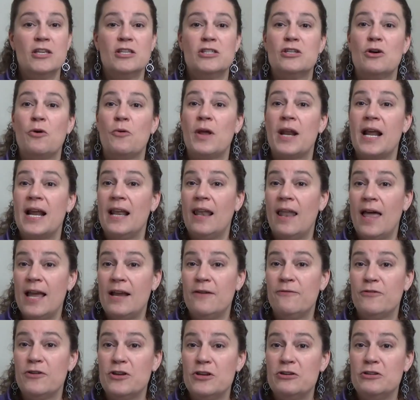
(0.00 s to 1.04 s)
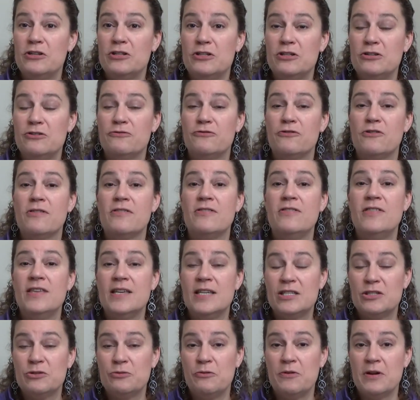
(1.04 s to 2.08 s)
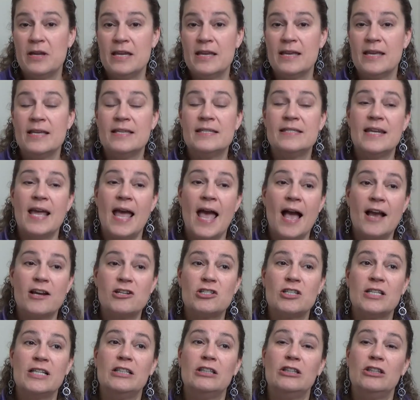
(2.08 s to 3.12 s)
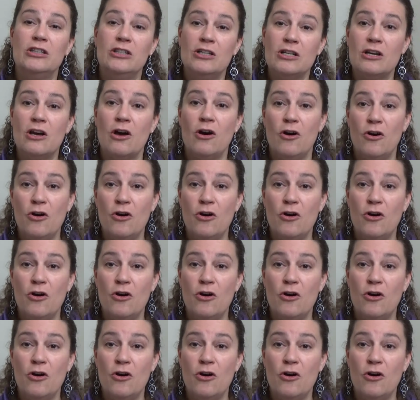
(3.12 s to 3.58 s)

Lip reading: So what I'd like for you to do for this week is to actually look